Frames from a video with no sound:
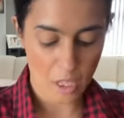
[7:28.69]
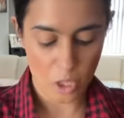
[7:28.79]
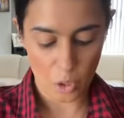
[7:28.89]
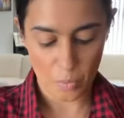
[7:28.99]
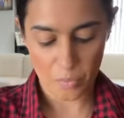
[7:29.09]
So
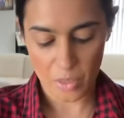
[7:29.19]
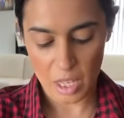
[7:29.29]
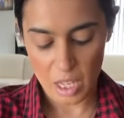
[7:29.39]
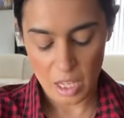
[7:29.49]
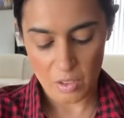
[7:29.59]

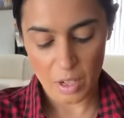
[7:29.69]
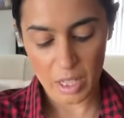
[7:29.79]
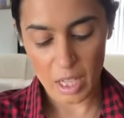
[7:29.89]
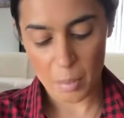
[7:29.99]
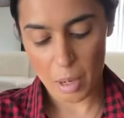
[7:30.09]
if I
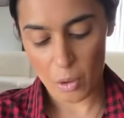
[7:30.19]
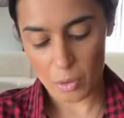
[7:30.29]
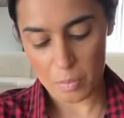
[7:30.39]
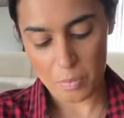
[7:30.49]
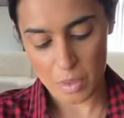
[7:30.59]
get about,
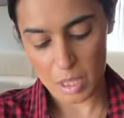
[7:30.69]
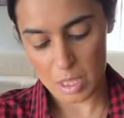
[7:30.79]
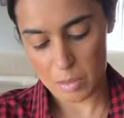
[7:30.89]
that's